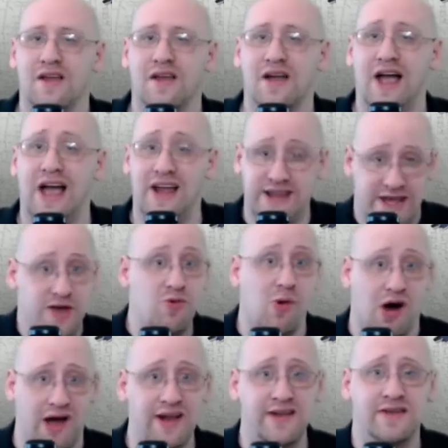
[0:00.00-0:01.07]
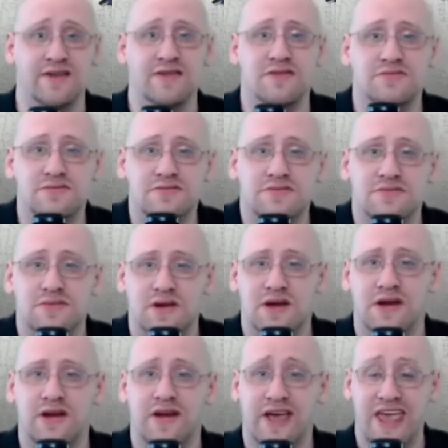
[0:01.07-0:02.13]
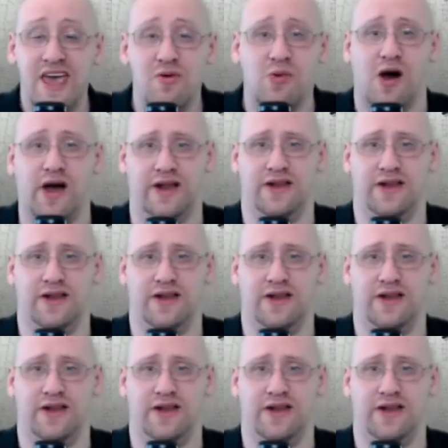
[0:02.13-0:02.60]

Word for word: And he won? He won.